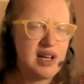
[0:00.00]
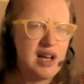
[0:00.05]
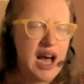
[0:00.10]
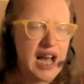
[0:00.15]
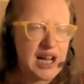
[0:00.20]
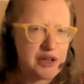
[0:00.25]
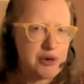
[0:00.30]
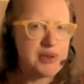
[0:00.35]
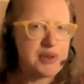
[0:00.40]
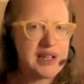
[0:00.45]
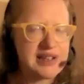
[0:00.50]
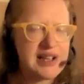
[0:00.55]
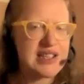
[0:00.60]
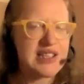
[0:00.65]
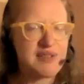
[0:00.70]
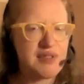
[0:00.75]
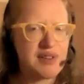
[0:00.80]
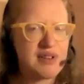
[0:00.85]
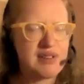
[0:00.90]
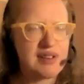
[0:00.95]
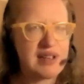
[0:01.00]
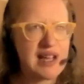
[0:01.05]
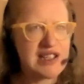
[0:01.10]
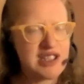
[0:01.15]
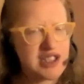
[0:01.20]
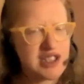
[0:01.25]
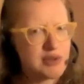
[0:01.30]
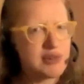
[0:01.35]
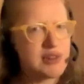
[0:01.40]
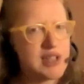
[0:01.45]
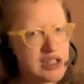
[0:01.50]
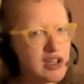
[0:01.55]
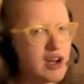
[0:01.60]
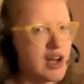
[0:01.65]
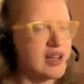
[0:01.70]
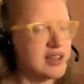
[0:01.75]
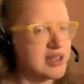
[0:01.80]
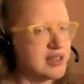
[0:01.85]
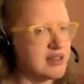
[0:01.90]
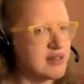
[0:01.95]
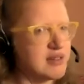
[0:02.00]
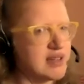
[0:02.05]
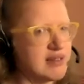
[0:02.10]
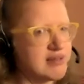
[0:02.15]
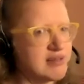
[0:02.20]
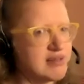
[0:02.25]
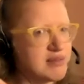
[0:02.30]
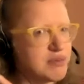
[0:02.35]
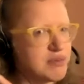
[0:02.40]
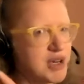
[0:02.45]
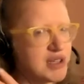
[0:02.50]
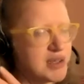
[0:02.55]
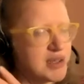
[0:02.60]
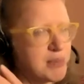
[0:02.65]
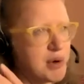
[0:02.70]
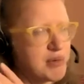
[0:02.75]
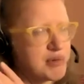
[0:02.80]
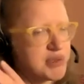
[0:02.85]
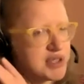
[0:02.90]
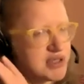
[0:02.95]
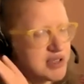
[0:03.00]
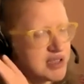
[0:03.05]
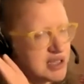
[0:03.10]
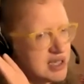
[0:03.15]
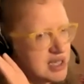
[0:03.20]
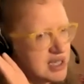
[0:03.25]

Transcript: I don't think that's certainly not where the most